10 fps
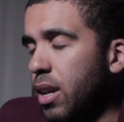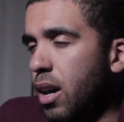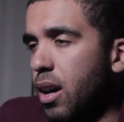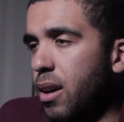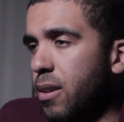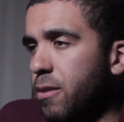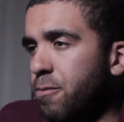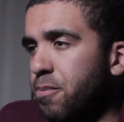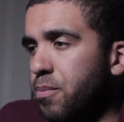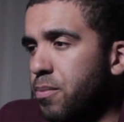
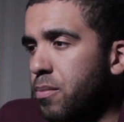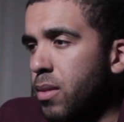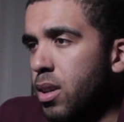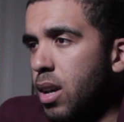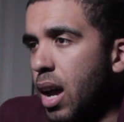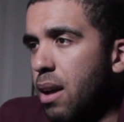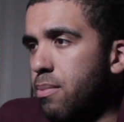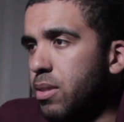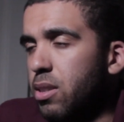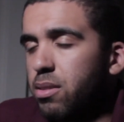
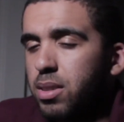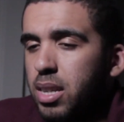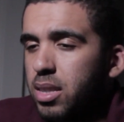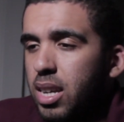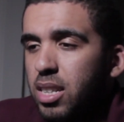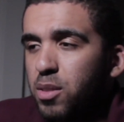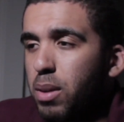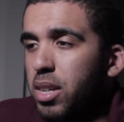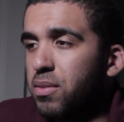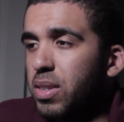I still think that his
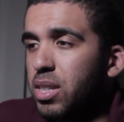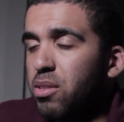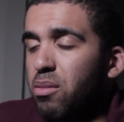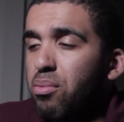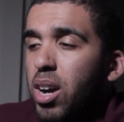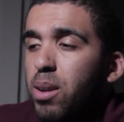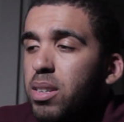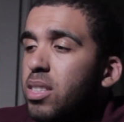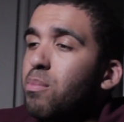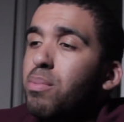best feature and
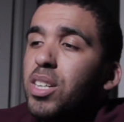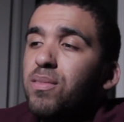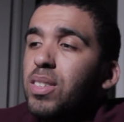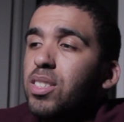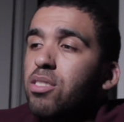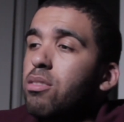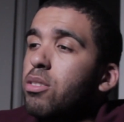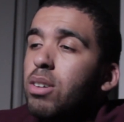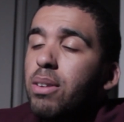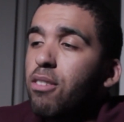probably the best feature
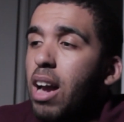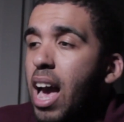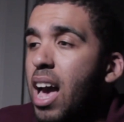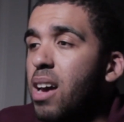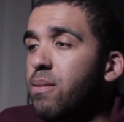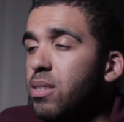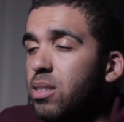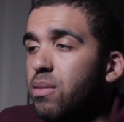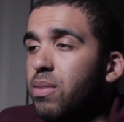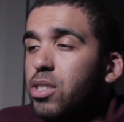he'll ever have
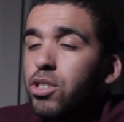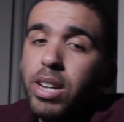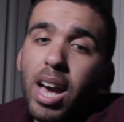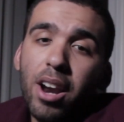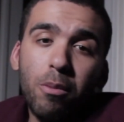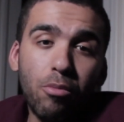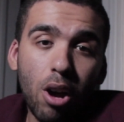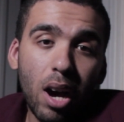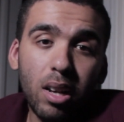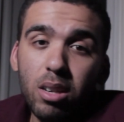is the feature he had on
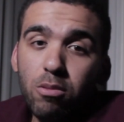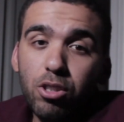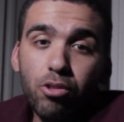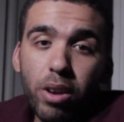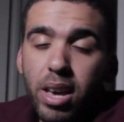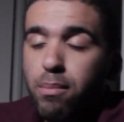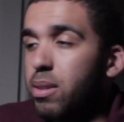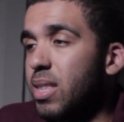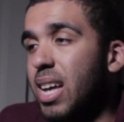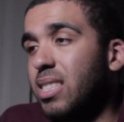Broccoli with Dram,
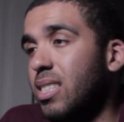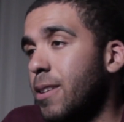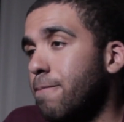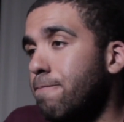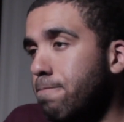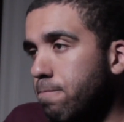but that's it.